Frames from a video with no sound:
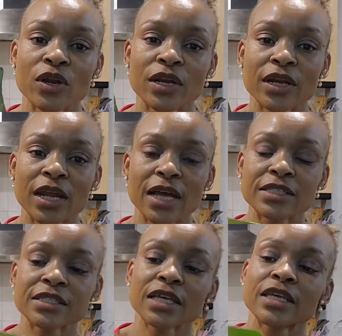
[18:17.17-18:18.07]
nice
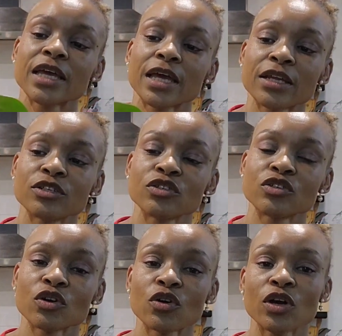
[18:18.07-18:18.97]
they get,
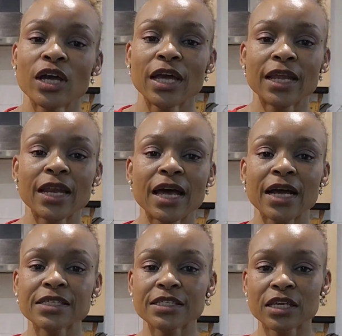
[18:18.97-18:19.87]
and like
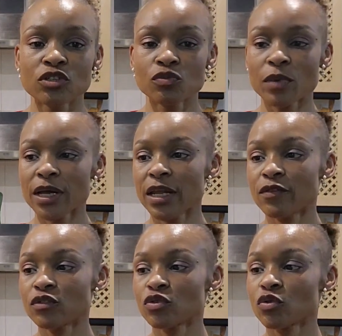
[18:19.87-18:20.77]
I said, you might
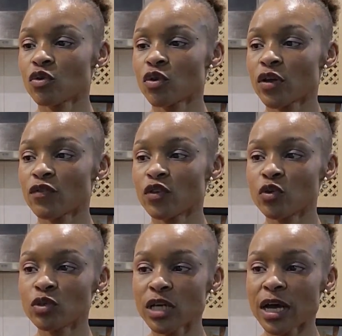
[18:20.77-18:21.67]
have to go a few
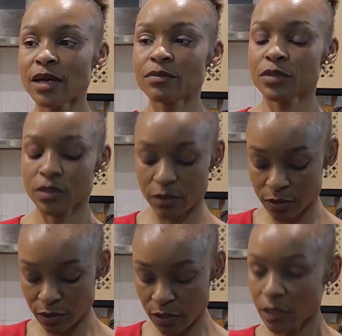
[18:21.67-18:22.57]
times.
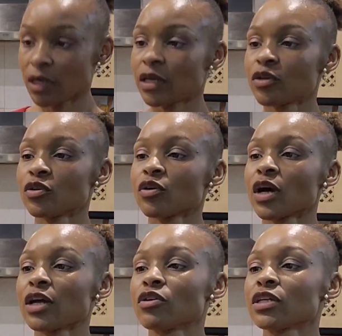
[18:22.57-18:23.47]

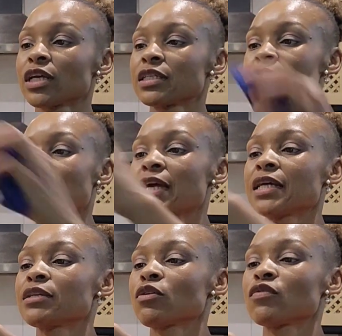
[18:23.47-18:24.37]
I don't get
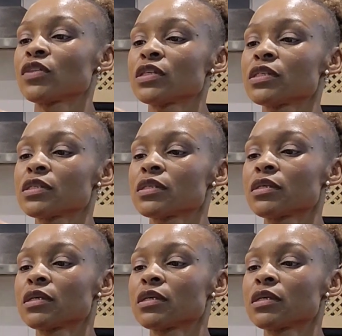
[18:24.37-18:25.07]
tired of this,